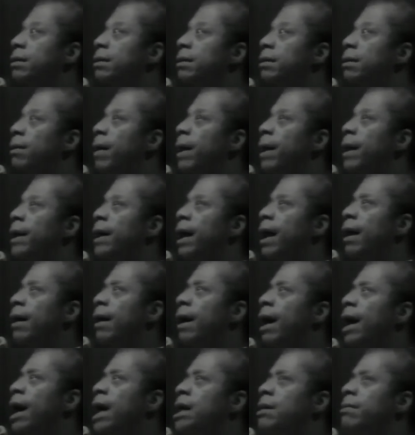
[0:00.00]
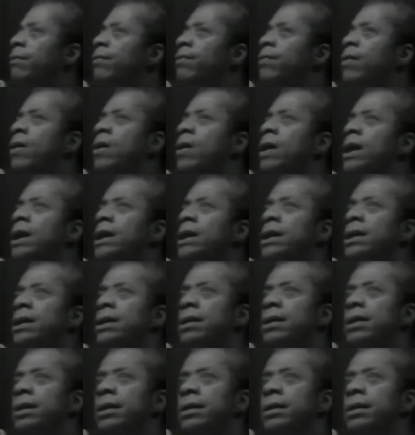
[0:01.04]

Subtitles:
what now lies before us.